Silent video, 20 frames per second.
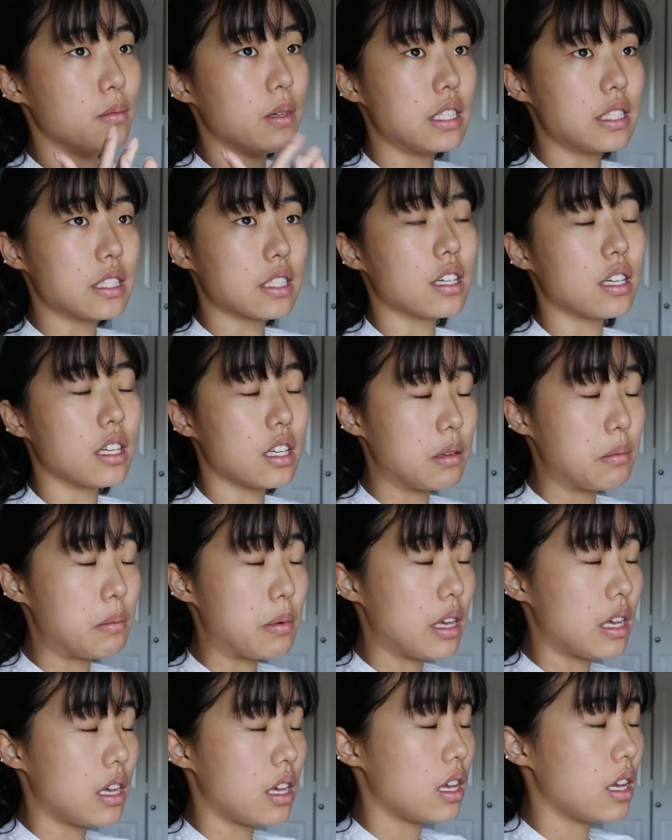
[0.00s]
It's gonna
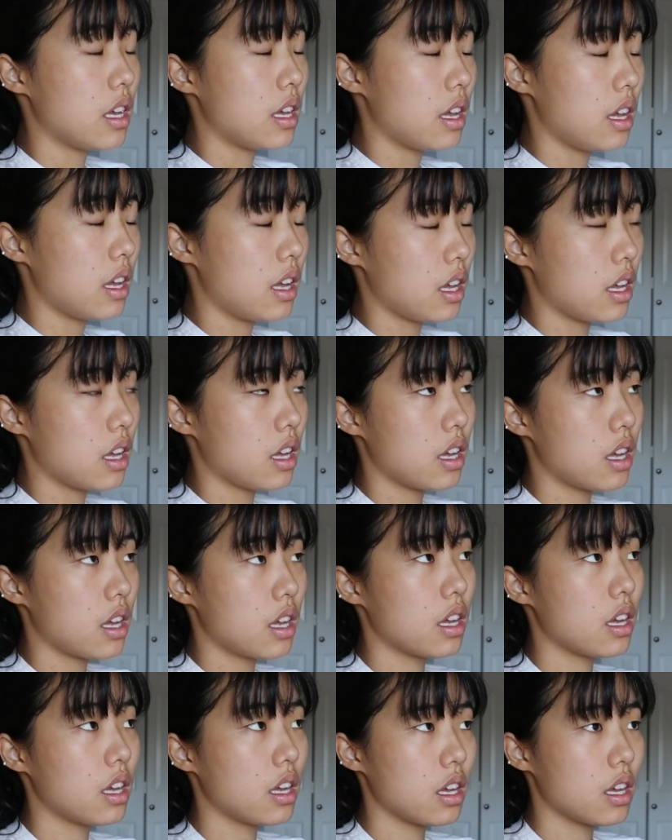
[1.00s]
be,
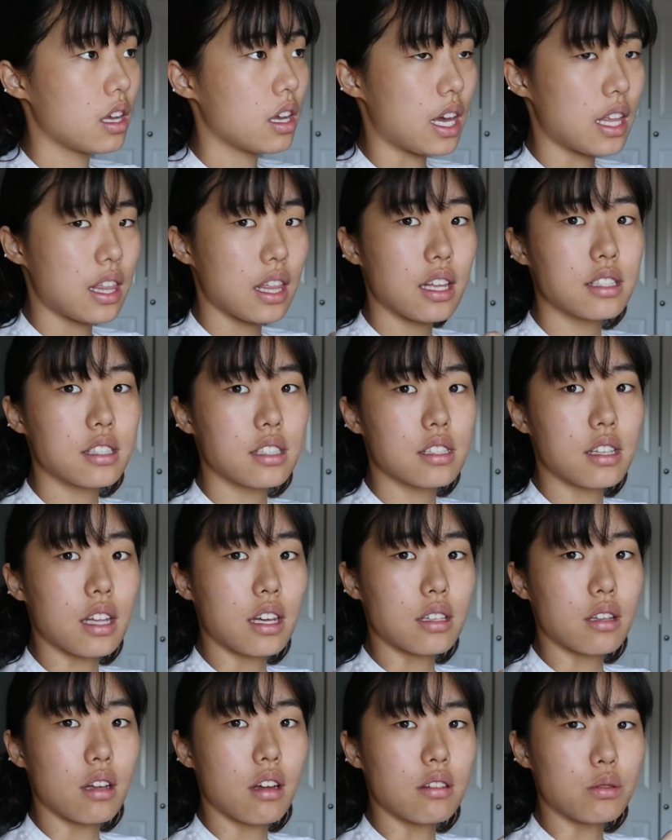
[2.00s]
I think it's
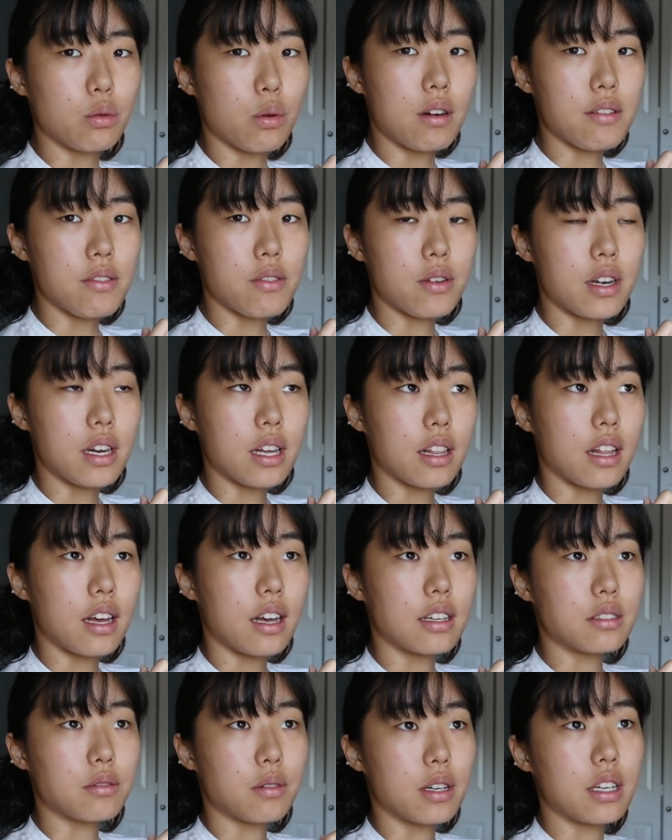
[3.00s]
like a 12:30
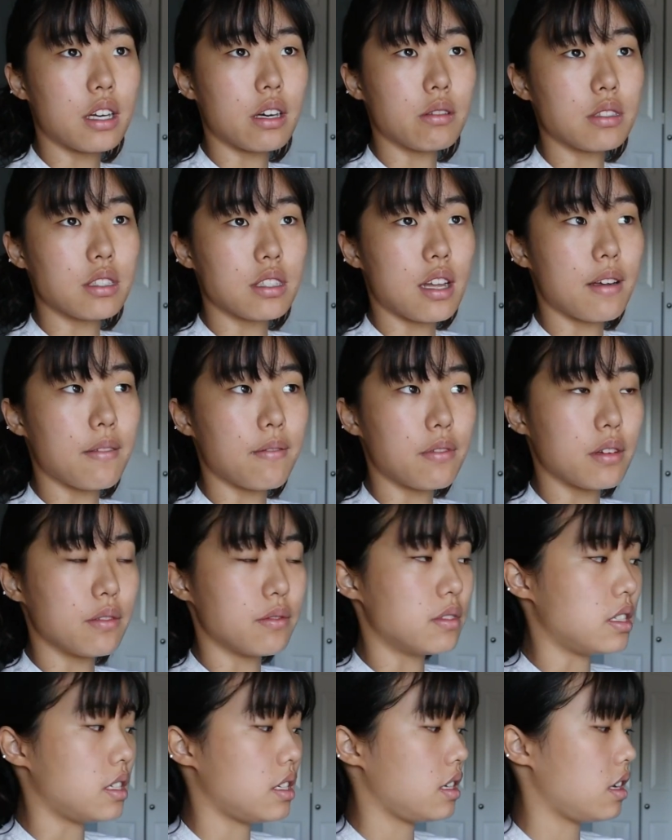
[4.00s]
class. Right now it's
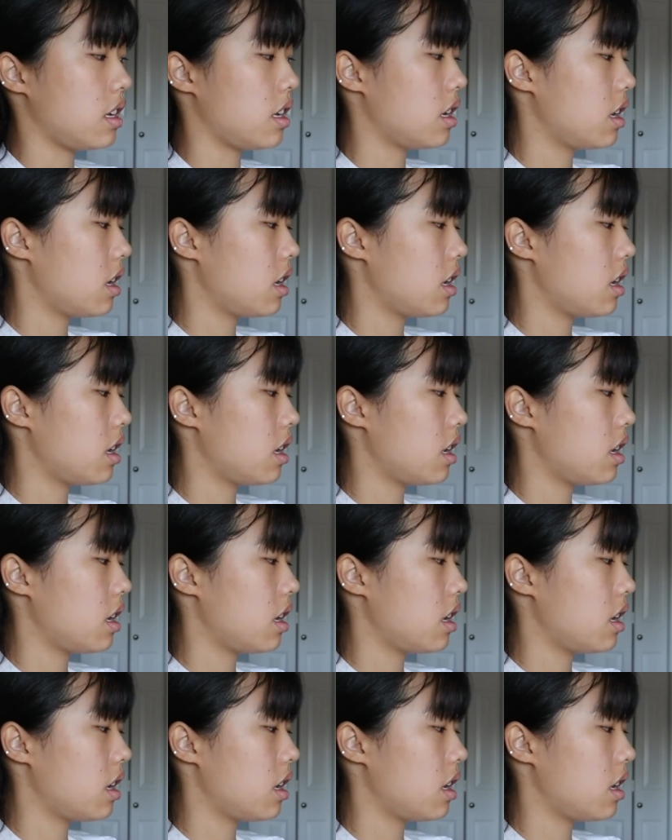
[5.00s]
9:50.